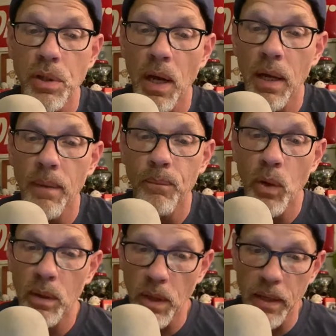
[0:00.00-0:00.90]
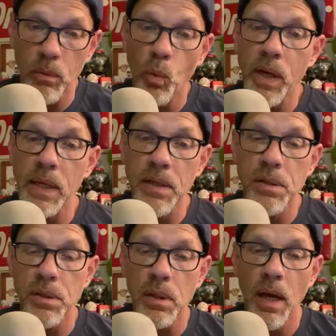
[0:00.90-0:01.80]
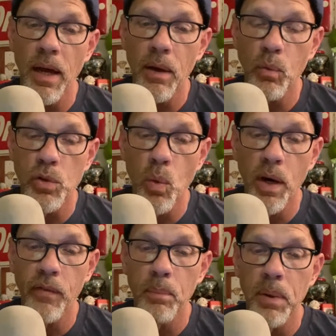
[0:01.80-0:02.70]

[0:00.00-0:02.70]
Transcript: Uh, well, like Wheaties uh, was one of them.